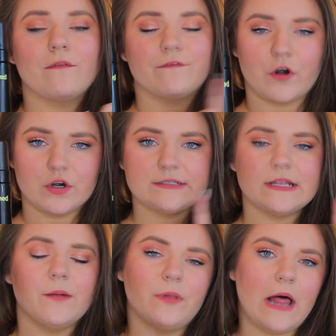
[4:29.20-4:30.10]
first
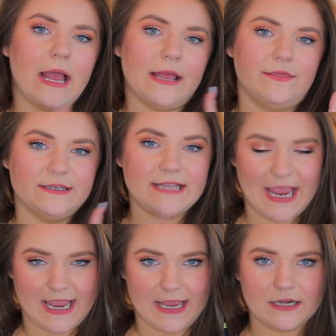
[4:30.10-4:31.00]
apply the
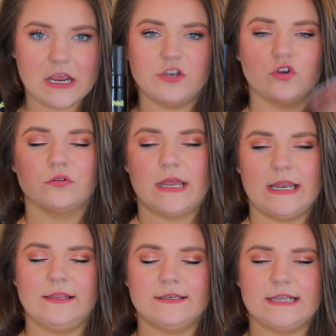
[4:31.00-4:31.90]
tan and you're
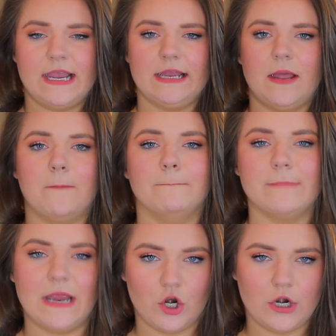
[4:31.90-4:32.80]
letting the tan
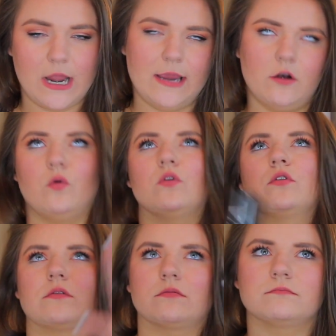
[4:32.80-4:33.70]
marinate
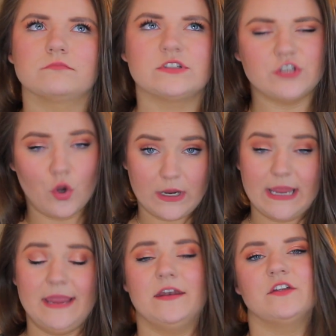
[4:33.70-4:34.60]
or soak
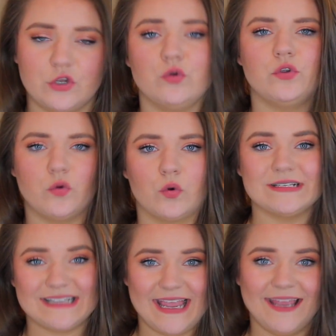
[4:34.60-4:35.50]
into your
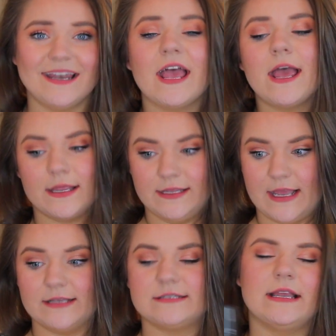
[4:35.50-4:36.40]
skin,
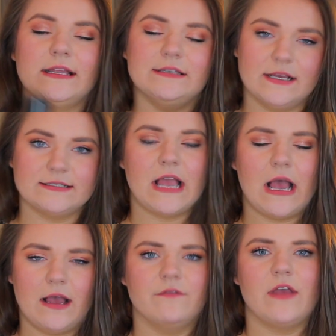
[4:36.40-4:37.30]
yes, it does
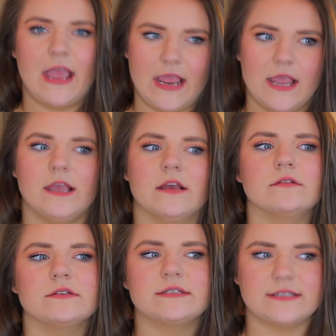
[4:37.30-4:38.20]
have a
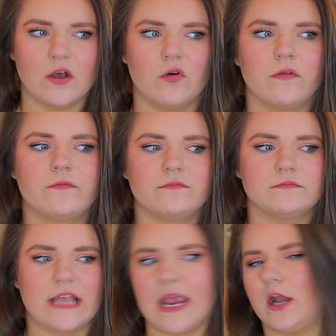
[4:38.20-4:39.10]

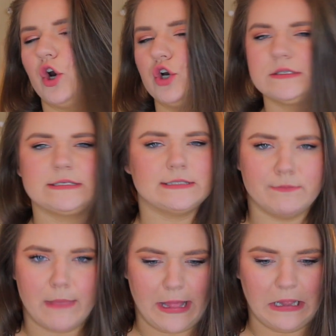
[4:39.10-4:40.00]
self-tanner
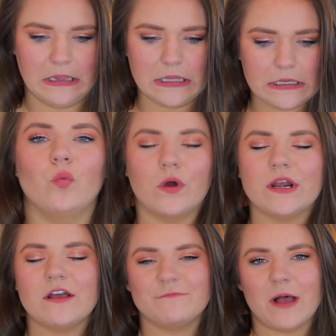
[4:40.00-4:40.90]
smell. One
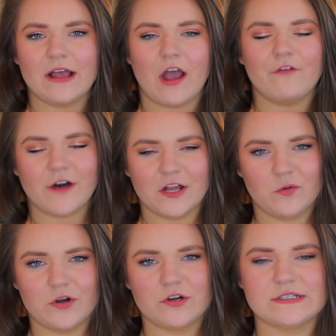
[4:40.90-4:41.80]
of my
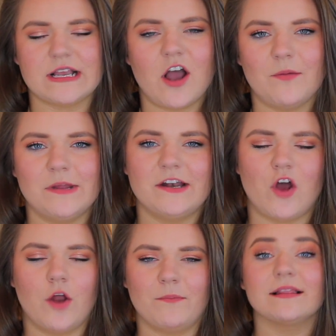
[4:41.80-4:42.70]
followers commented
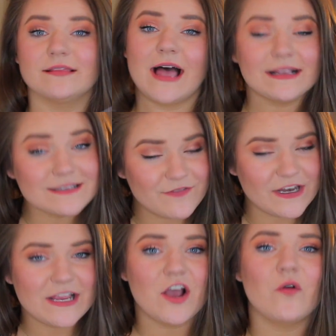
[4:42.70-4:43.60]
on my last
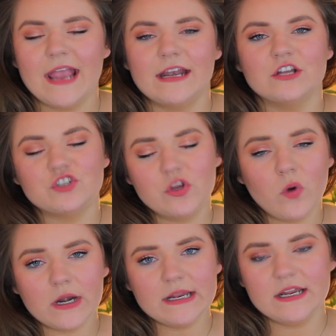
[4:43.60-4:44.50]
video, and she
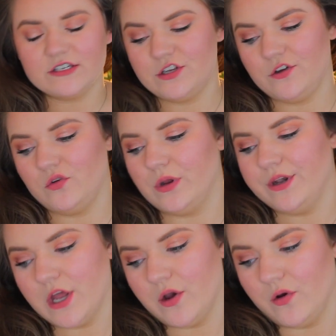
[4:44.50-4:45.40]
wanted to
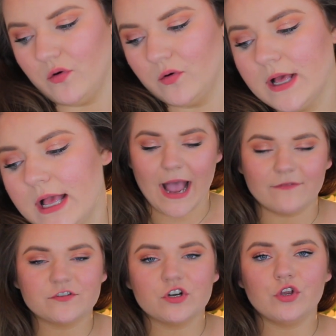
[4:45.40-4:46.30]
know,
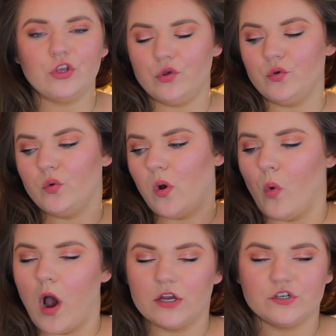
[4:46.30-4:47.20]
after you
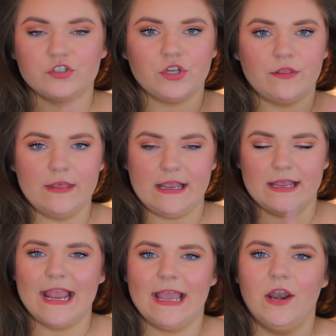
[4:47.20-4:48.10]
wash
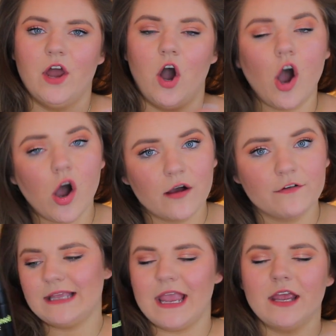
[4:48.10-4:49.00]
the tan
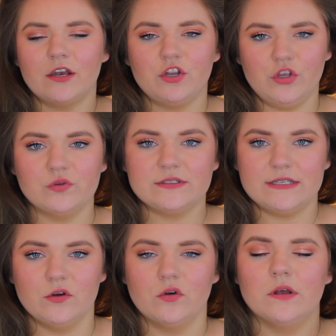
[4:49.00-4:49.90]
off, can you
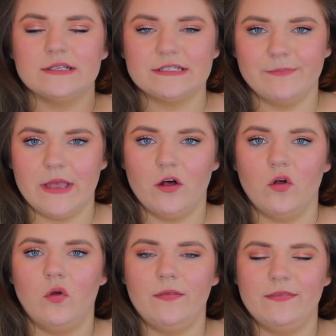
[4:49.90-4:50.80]
still
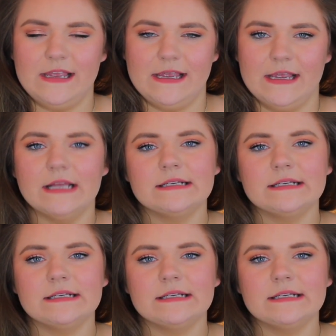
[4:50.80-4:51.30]
smell the